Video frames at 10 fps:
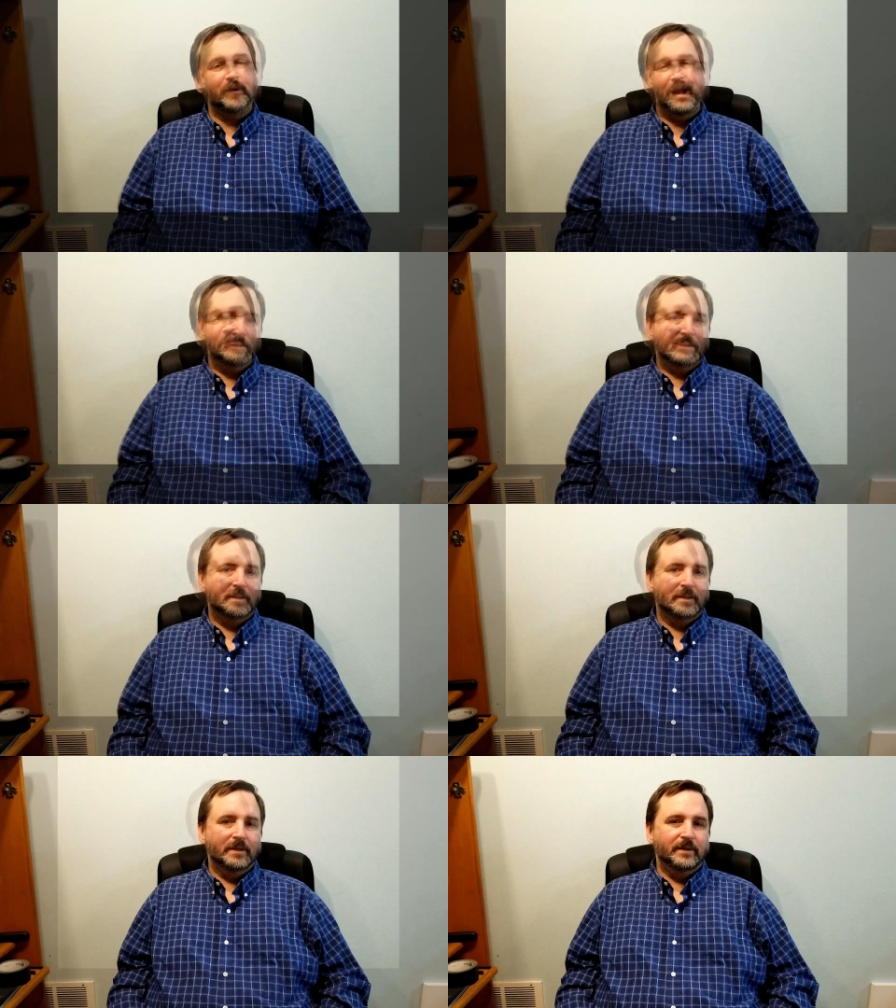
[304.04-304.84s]
game.
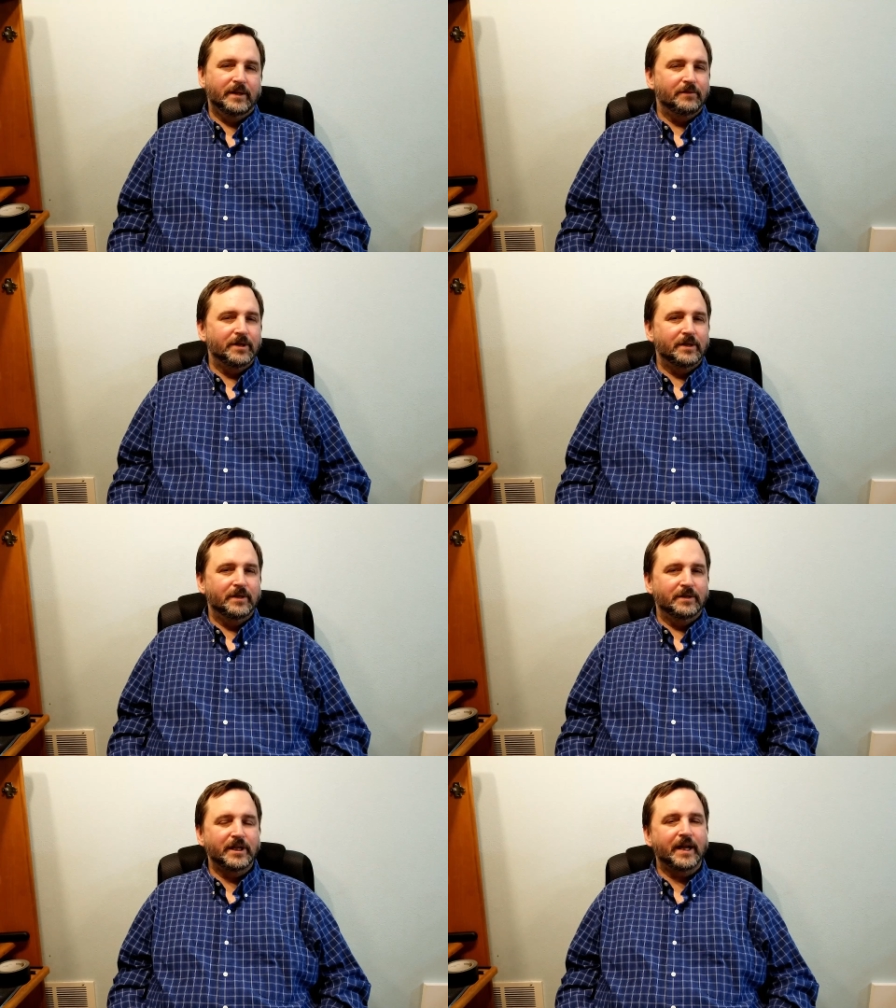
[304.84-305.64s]

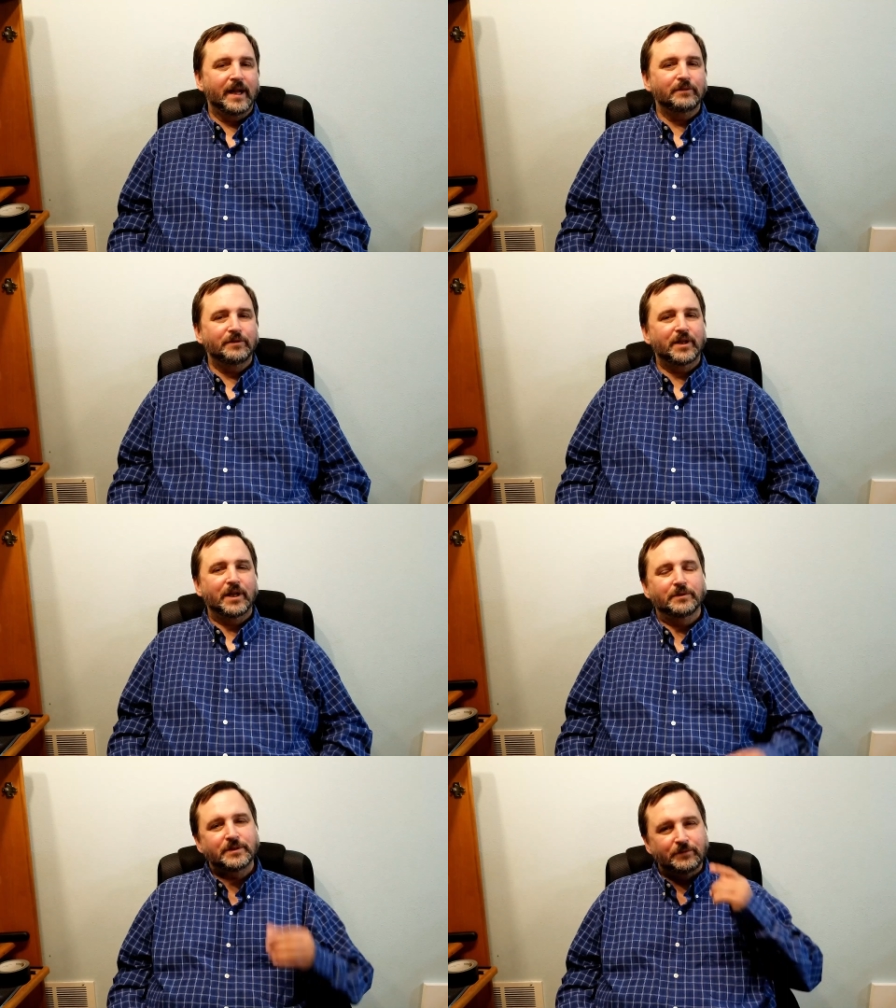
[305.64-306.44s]
Check out the
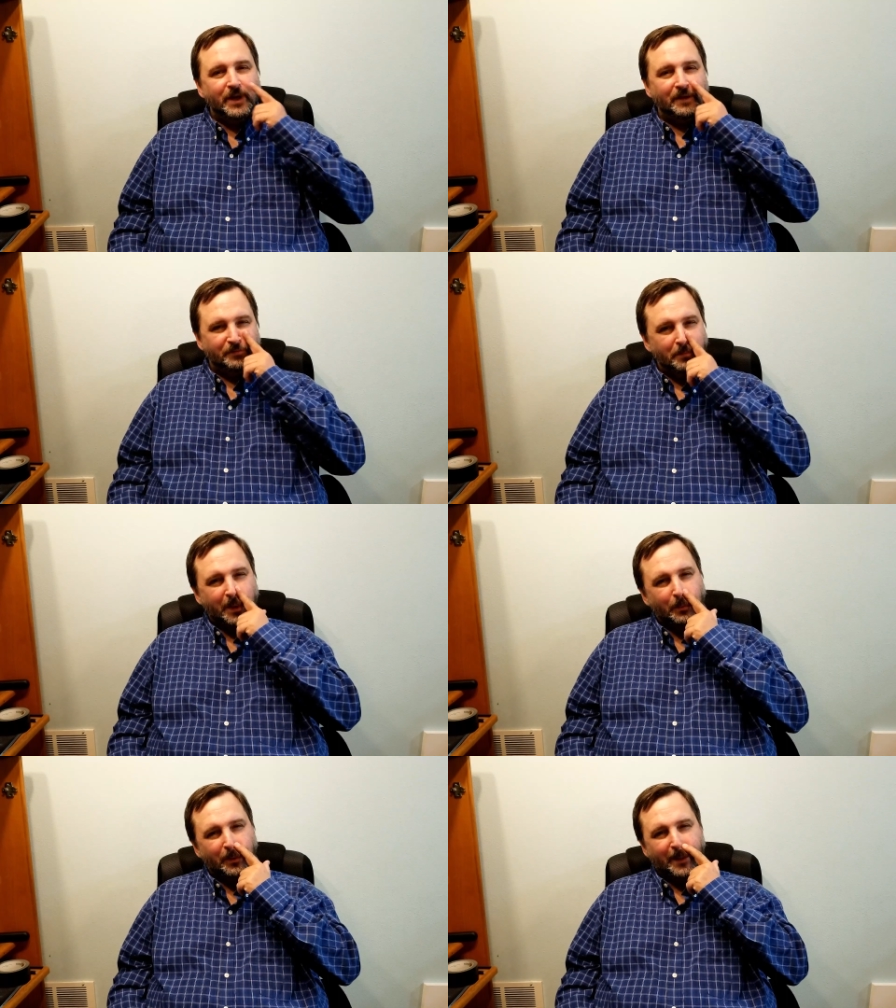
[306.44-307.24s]
videos if you're not
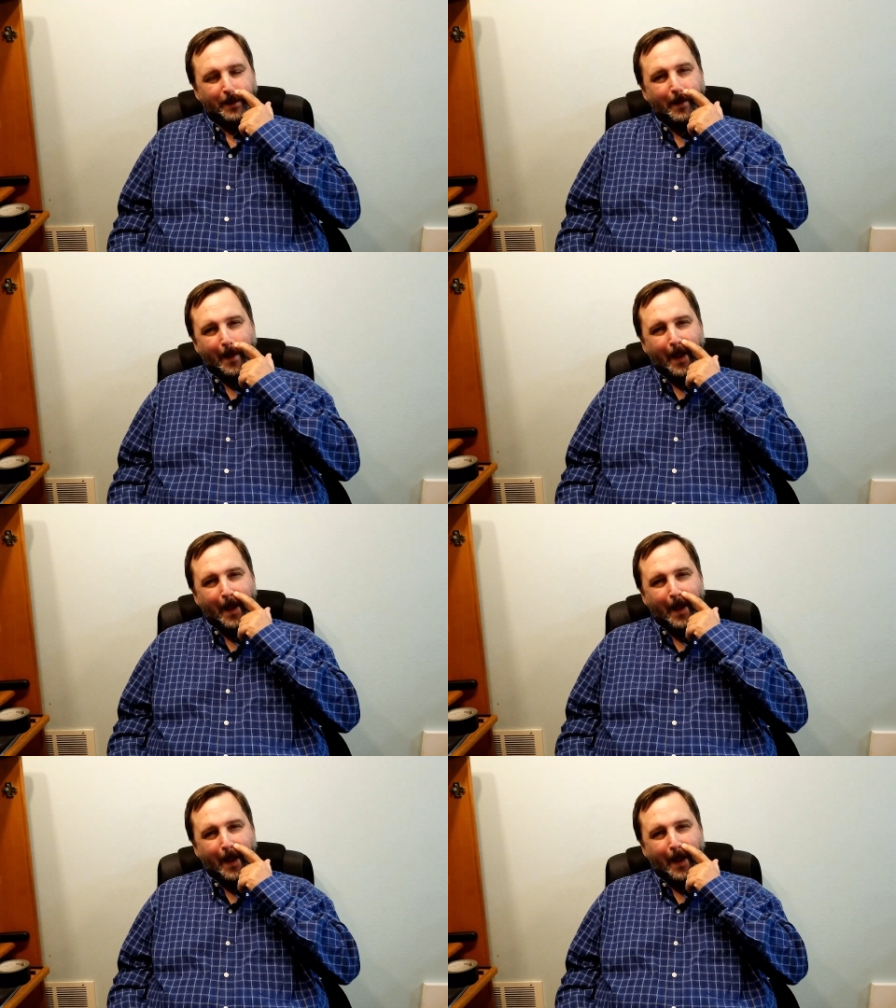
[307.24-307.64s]
familiar with it.